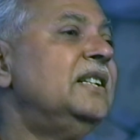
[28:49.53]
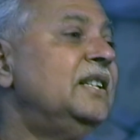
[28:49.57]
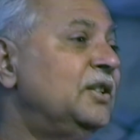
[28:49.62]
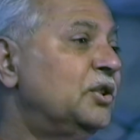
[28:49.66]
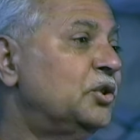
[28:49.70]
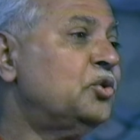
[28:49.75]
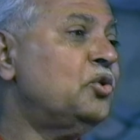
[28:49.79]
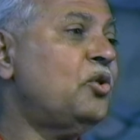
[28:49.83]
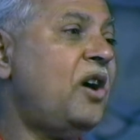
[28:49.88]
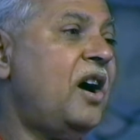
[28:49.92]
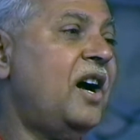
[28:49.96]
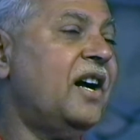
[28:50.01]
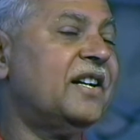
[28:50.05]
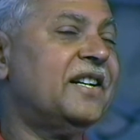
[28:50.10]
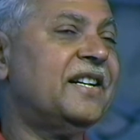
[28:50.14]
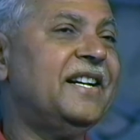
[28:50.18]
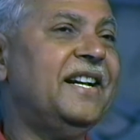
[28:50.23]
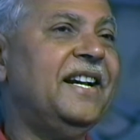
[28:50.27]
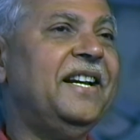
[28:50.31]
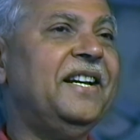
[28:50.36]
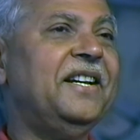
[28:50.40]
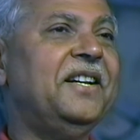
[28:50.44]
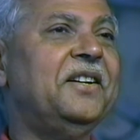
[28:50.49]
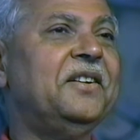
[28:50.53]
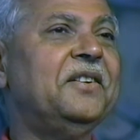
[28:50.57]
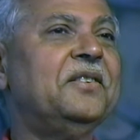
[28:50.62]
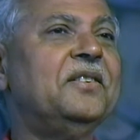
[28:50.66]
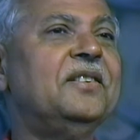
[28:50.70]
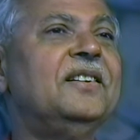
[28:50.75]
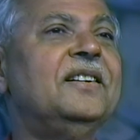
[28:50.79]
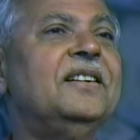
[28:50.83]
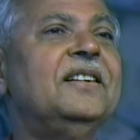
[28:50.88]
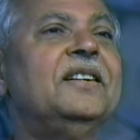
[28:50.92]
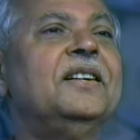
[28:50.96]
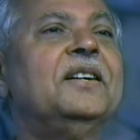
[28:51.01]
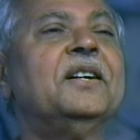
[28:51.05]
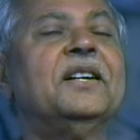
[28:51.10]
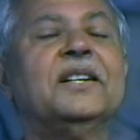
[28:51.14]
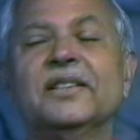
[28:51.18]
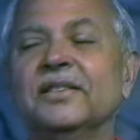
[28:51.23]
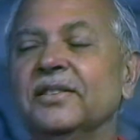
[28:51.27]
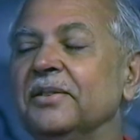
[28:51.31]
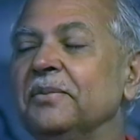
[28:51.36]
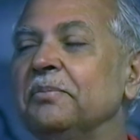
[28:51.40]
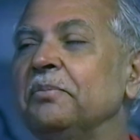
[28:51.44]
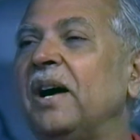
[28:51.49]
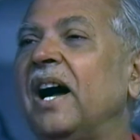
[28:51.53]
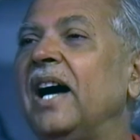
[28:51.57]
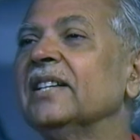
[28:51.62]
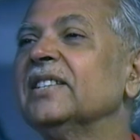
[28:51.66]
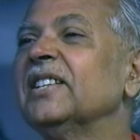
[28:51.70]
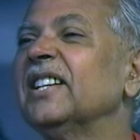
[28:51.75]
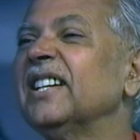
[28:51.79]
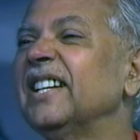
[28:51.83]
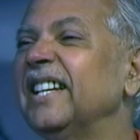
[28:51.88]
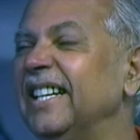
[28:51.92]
So again, father